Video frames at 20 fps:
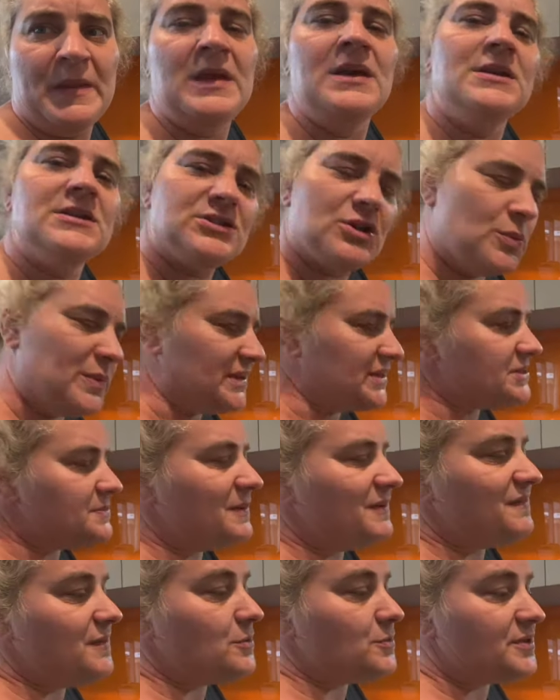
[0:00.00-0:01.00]
So will this be
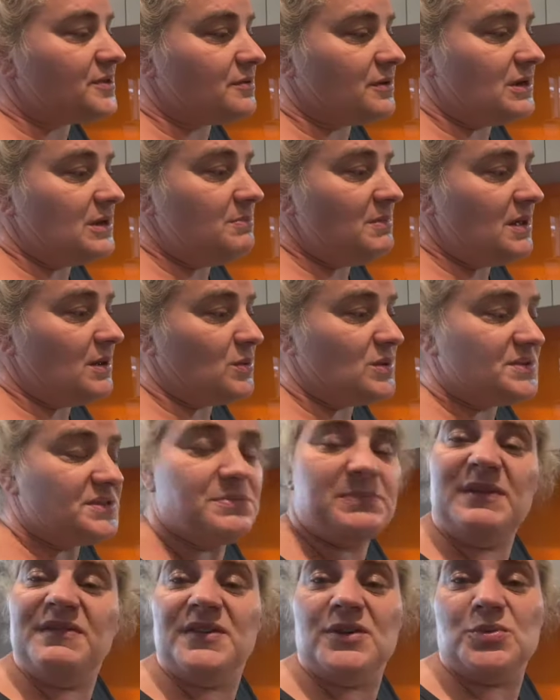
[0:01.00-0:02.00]
filled with cream? Will this
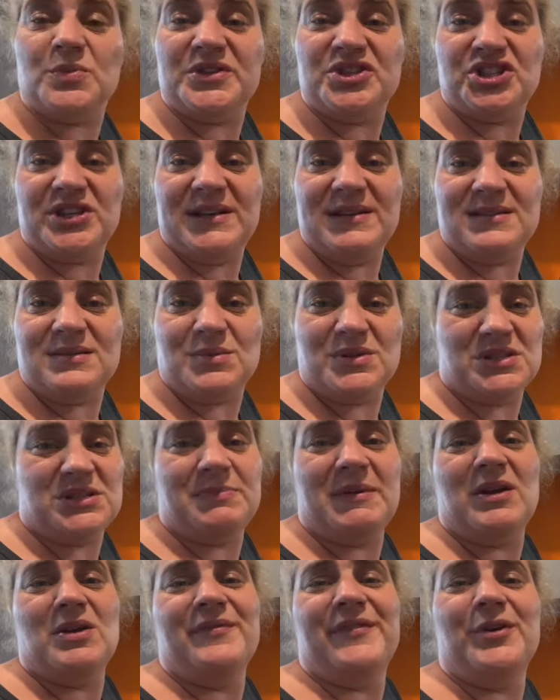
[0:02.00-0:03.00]
be filled with cheese? Will this be
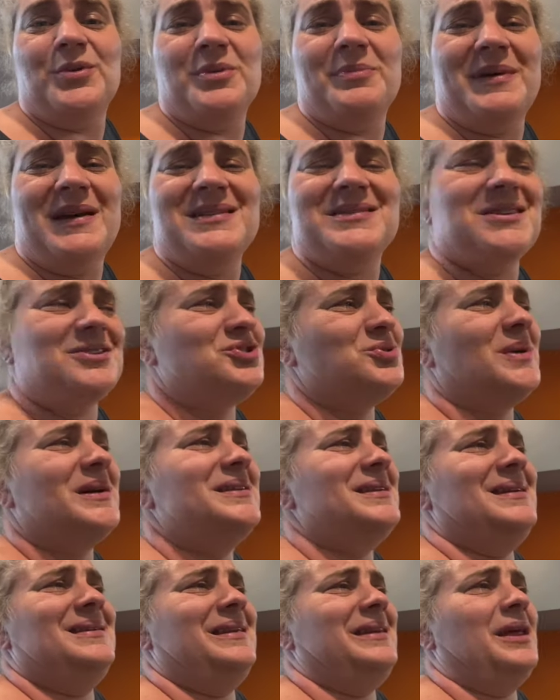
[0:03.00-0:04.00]
filled with pasta? Do I
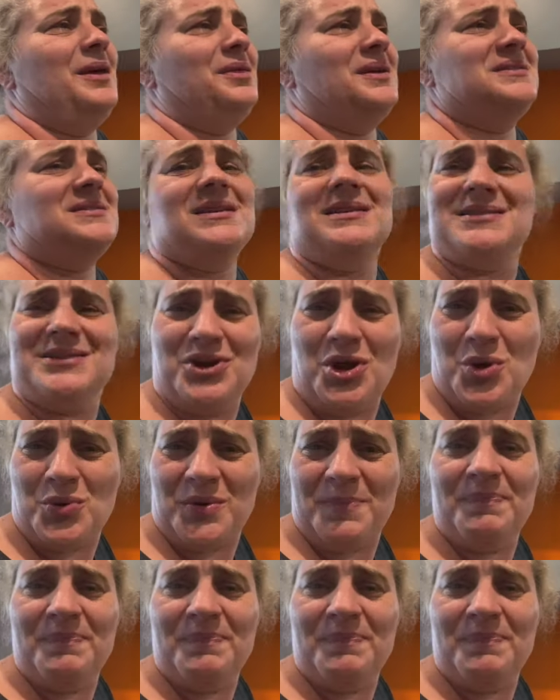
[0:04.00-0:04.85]
need any of these things? No.